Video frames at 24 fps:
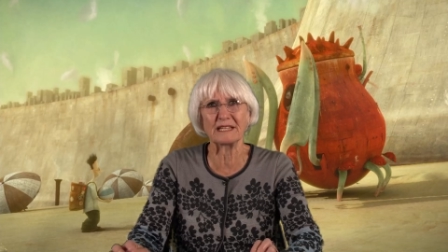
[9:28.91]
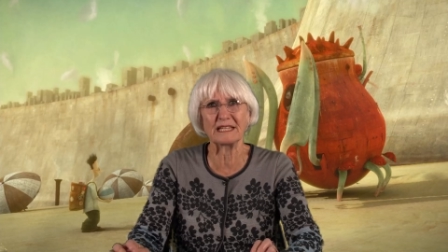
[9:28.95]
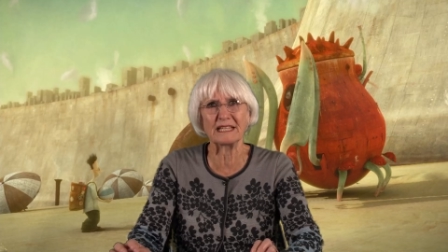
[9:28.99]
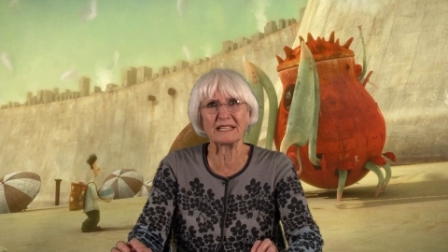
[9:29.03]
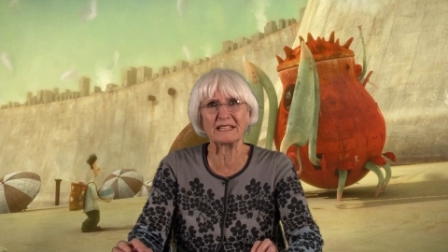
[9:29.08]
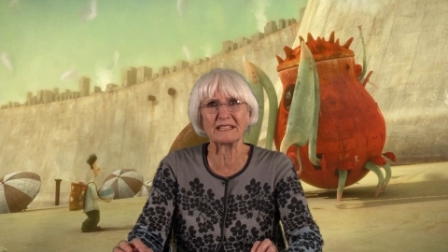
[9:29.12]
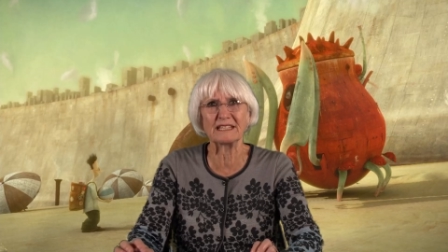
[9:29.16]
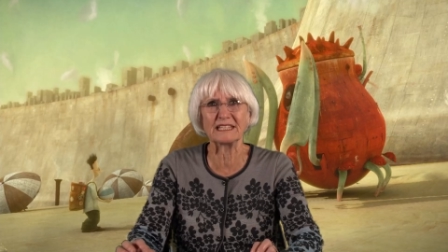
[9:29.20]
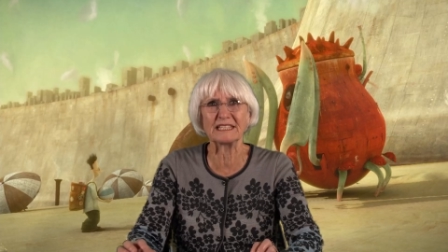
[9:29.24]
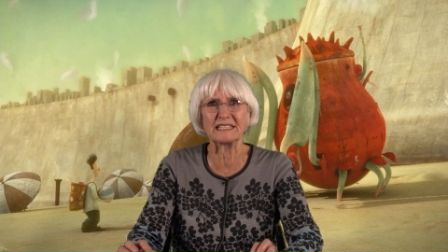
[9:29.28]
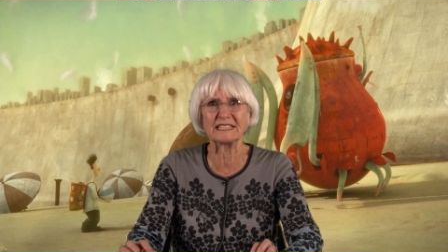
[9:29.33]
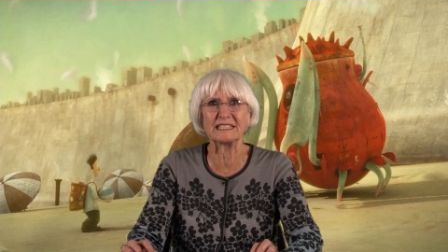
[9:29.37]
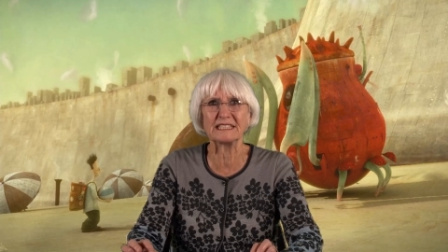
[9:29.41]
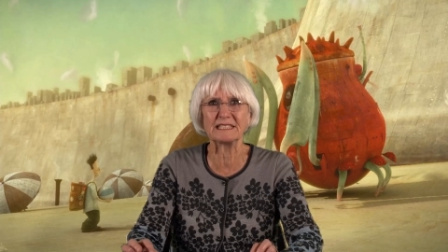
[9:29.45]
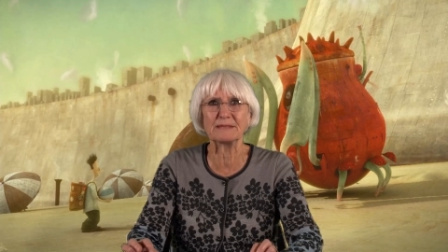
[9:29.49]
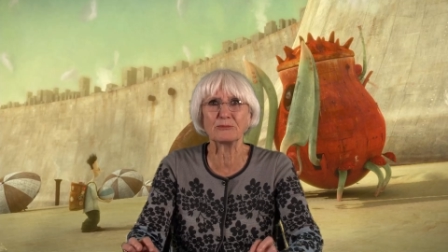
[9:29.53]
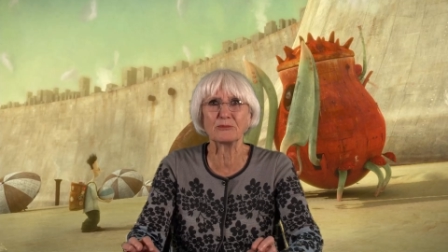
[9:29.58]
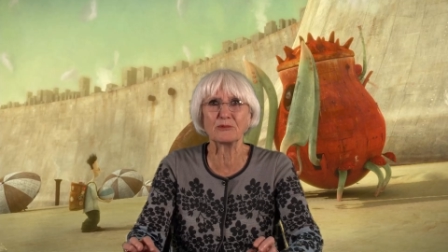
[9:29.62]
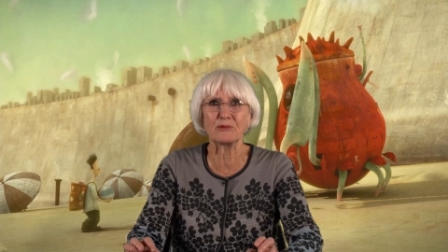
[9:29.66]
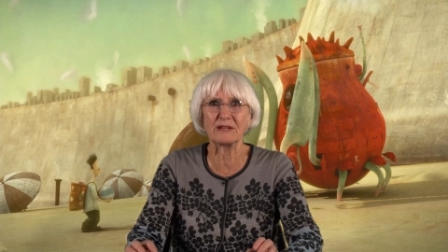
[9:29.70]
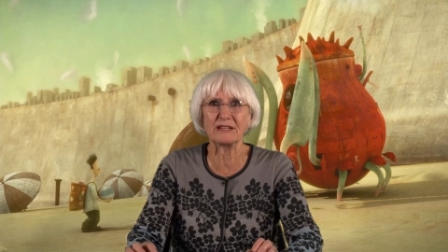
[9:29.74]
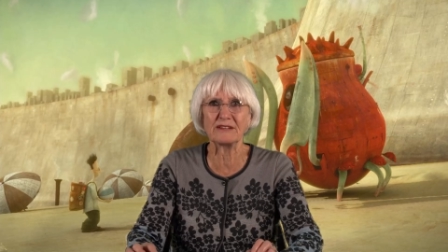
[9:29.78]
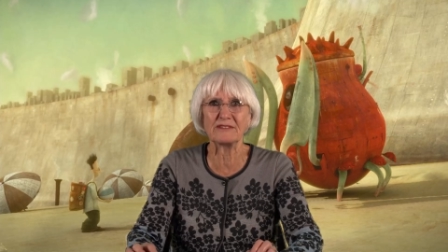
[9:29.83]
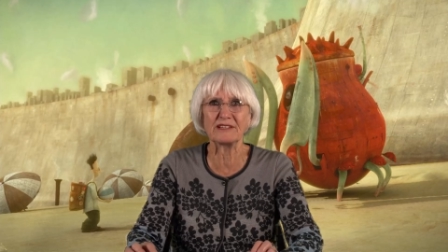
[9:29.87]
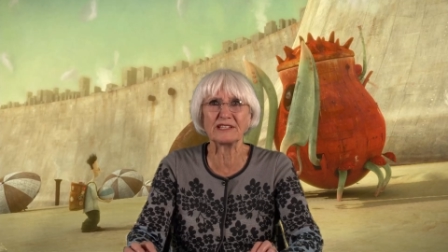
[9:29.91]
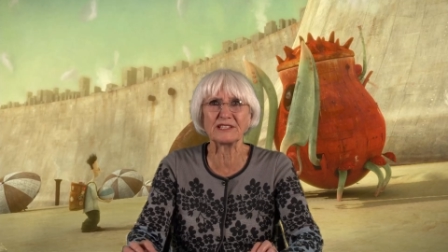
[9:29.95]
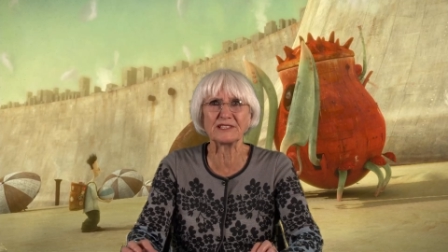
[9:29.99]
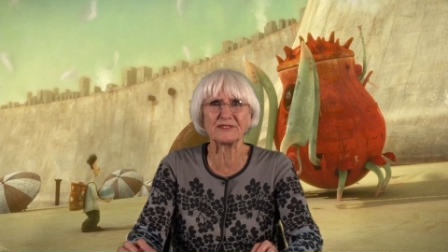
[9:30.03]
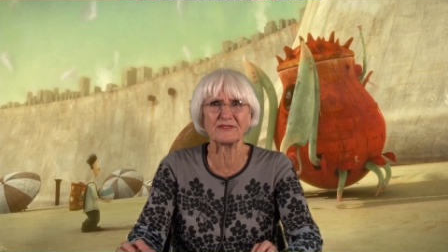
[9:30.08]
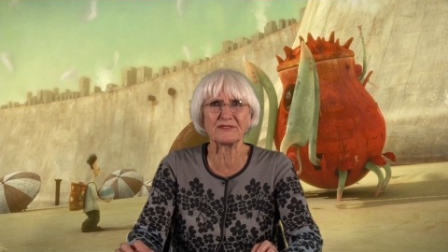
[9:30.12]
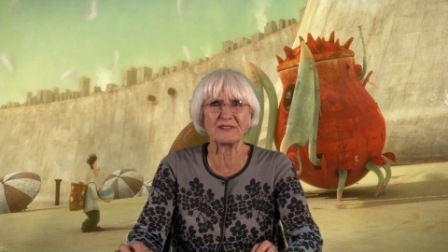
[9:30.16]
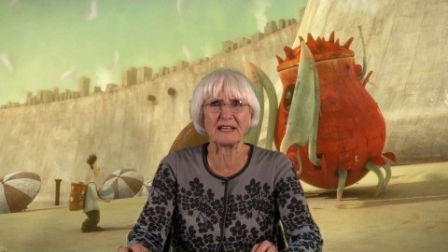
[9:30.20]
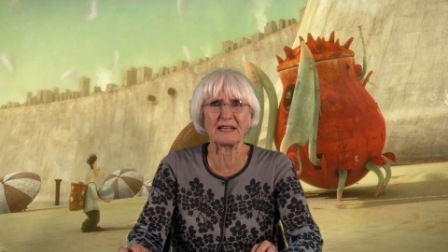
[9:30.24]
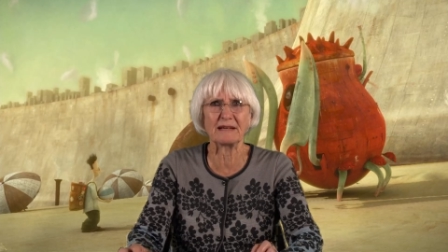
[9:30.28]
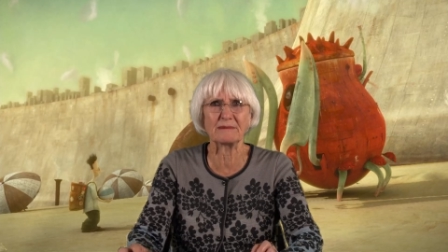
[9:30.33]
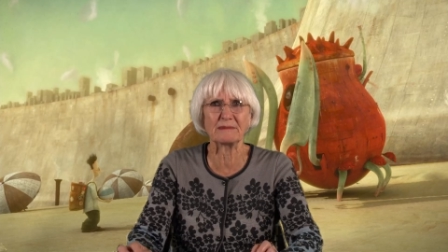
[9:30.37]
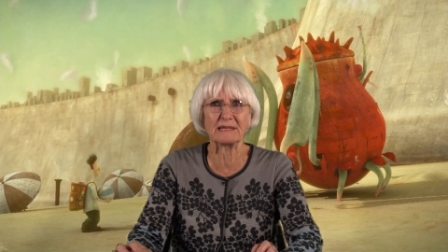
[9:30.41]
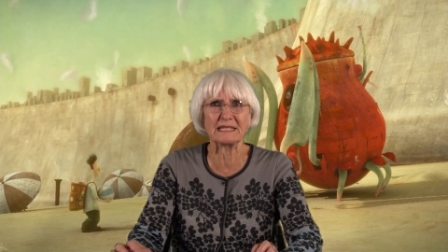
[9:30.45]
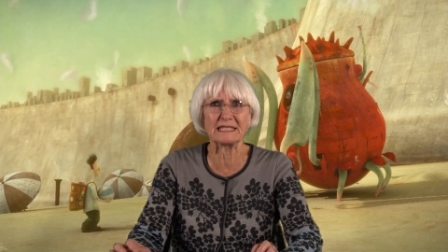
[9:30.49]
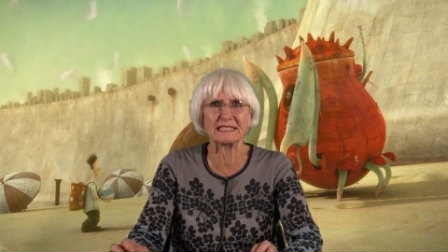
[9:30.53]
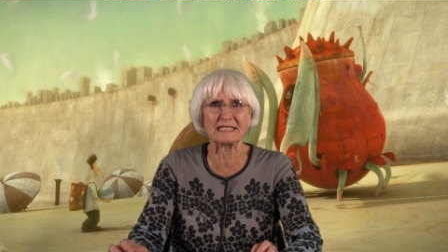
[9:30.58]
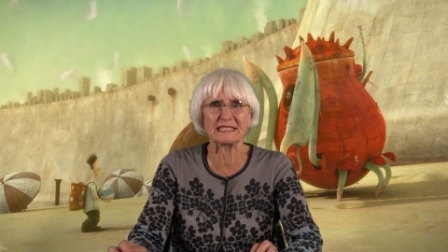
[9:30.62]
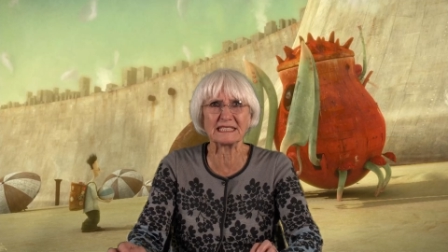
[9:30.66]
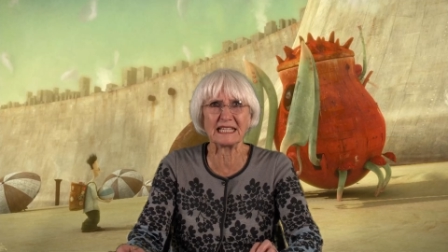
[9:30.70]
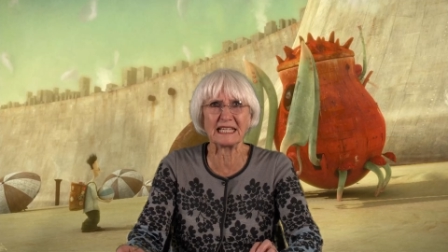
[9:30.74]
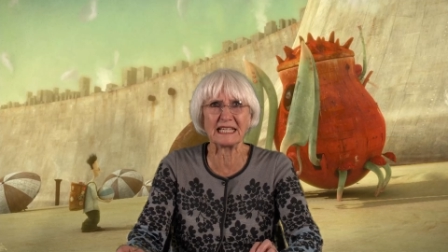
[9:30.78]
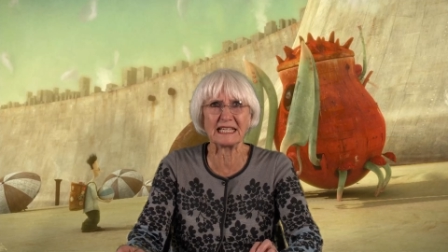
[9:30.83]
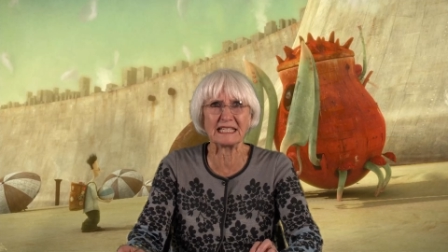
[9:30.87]
in the previous family
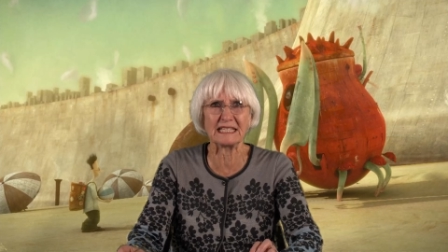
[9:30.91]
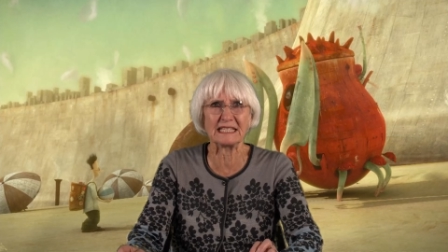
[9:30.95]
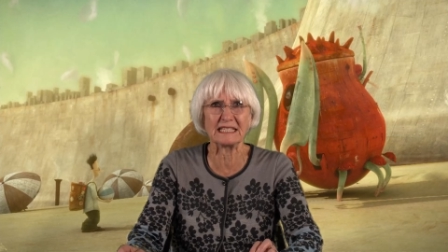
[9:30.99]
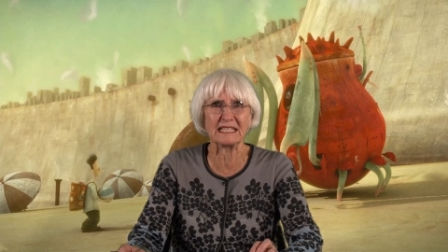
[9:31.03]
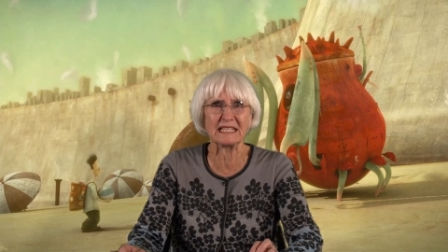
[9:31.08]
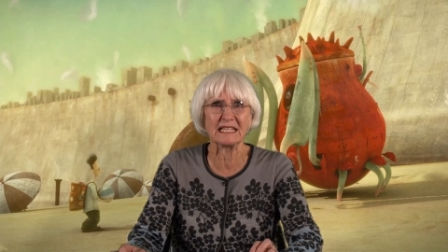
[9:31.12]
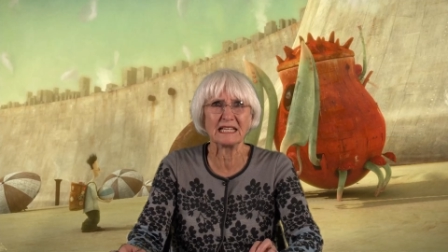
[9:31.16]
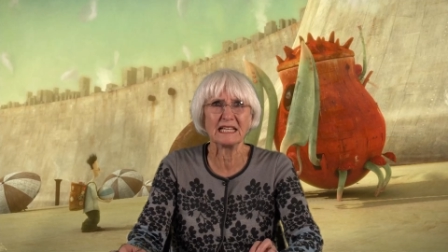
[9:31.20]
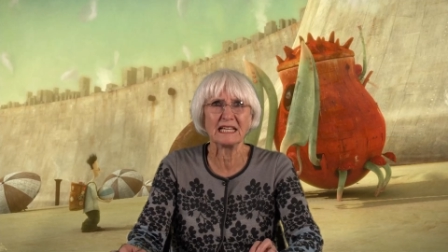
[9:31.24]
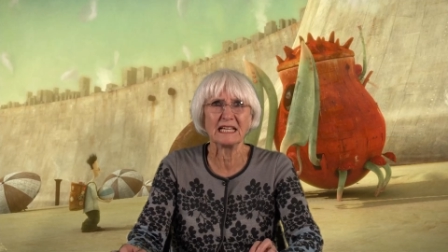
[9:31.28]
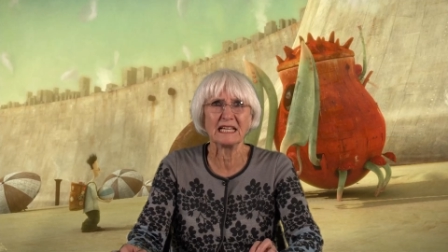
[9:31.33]
scene.